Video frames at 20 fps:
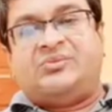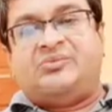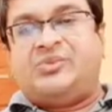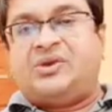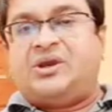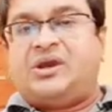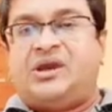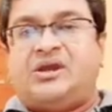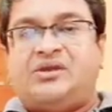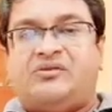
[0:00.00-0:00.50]

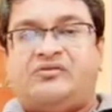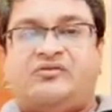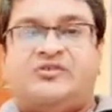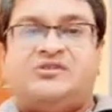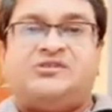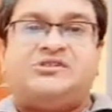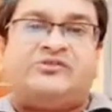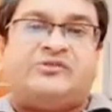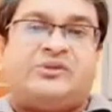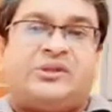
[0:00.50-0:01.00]
behind
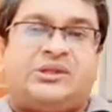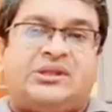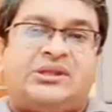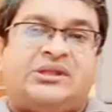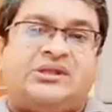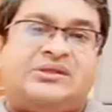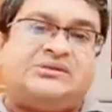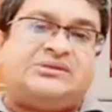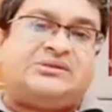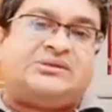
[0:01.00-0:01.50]
visible
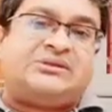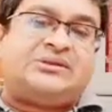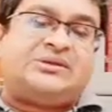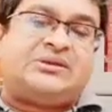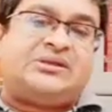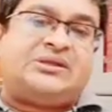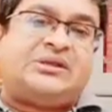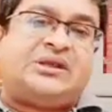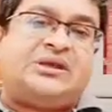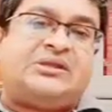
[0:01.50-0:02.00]
nature,
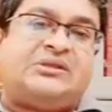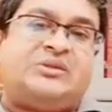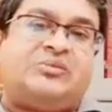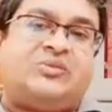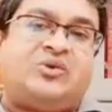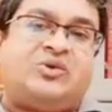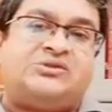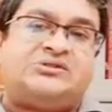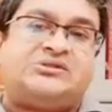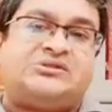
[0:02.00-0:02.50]
like the
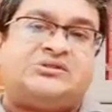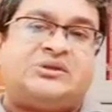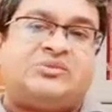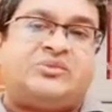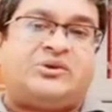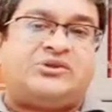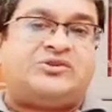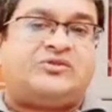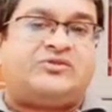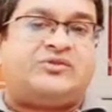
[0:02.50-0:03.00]
monster
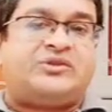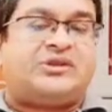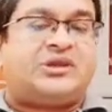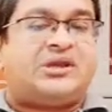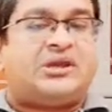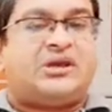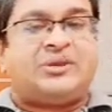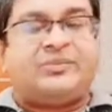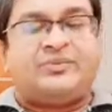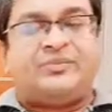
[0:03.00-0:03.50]
much of the
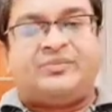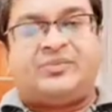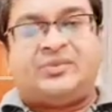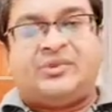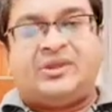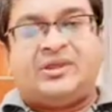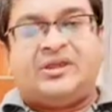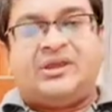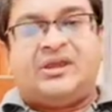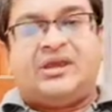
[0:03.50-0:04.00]
time,
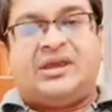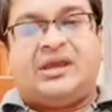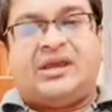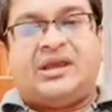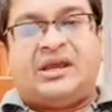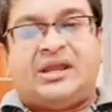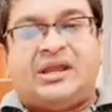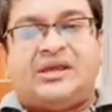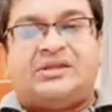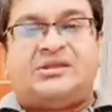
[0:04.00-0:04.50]

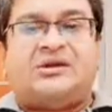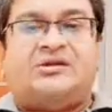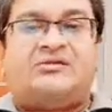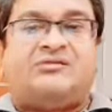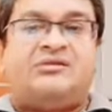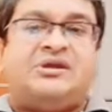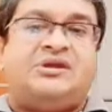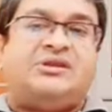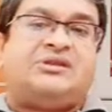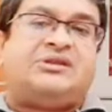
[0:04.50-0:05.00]
and like the
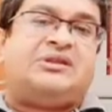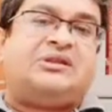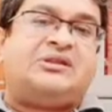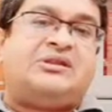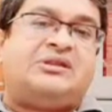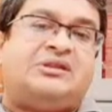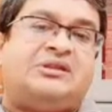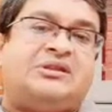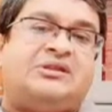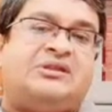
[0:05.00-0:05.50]
creator
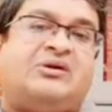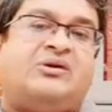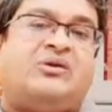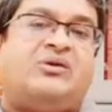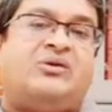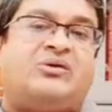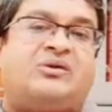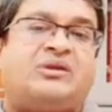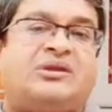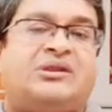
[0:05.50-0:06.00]
in the
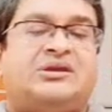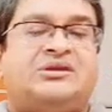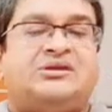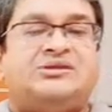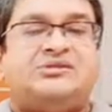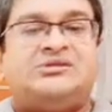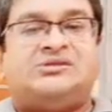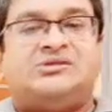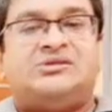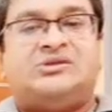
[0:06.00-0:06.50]

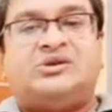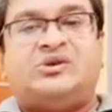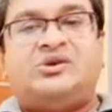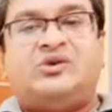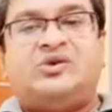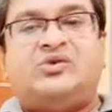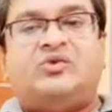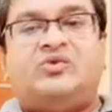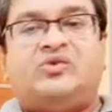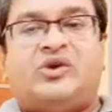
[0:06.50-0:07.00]
Orkneys,
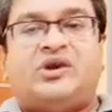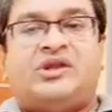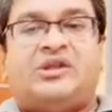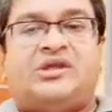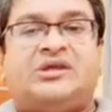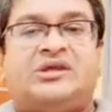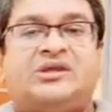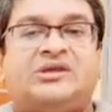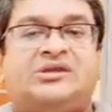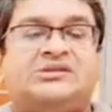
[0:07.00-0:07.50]
where
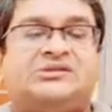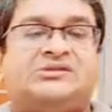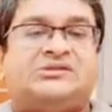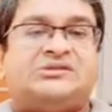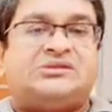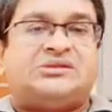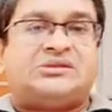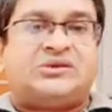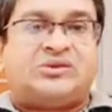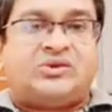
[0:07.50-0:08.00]
he
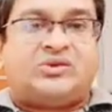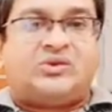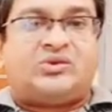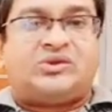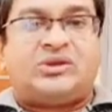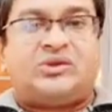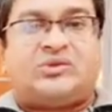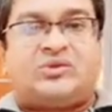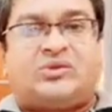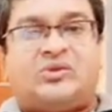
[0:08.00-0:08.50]
is
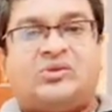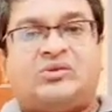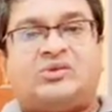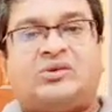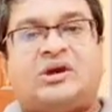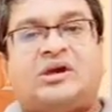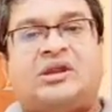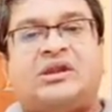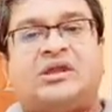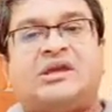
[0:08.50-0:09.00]
quote
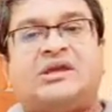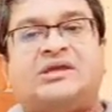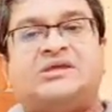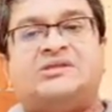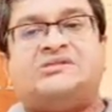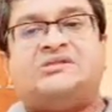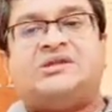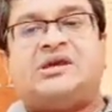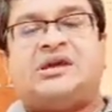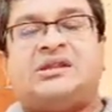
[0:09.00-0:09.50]
unquote
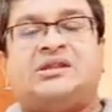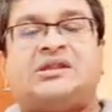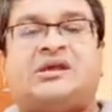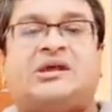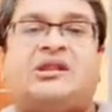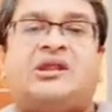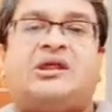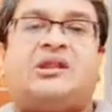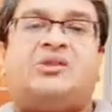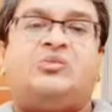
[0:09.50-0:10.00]
ungazed at
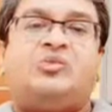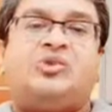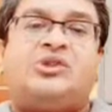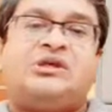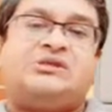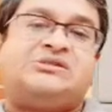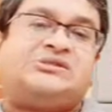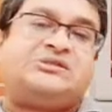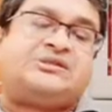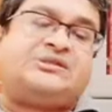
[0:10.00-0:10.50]
and
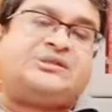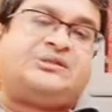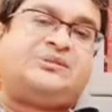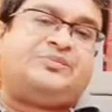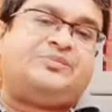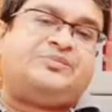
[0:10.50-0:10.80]
unmolested.